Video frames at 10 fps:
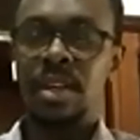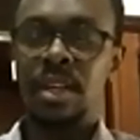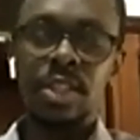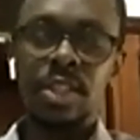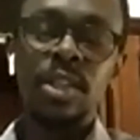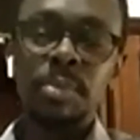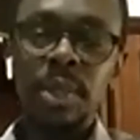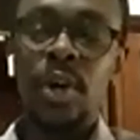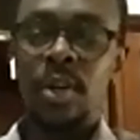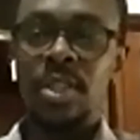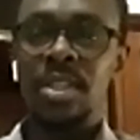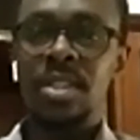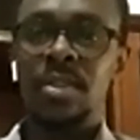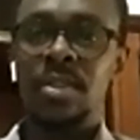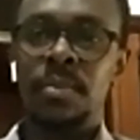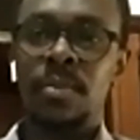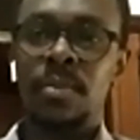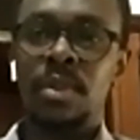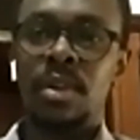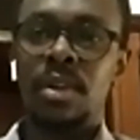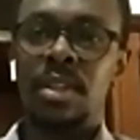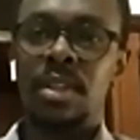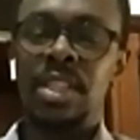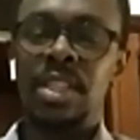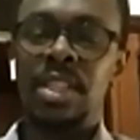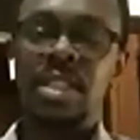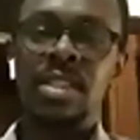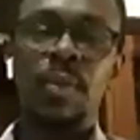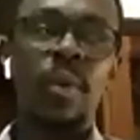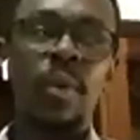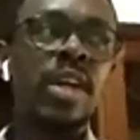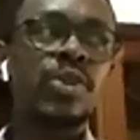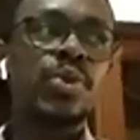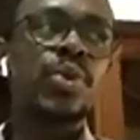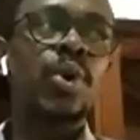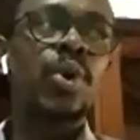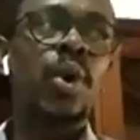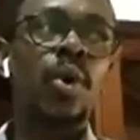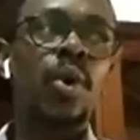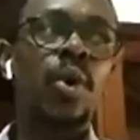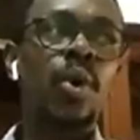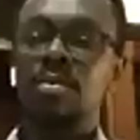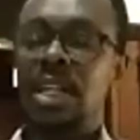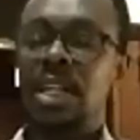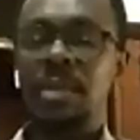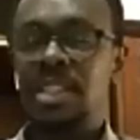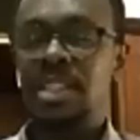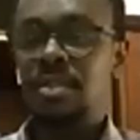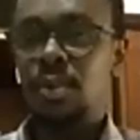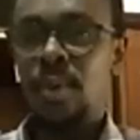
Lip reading: It's not because this is the way to go that makes everyone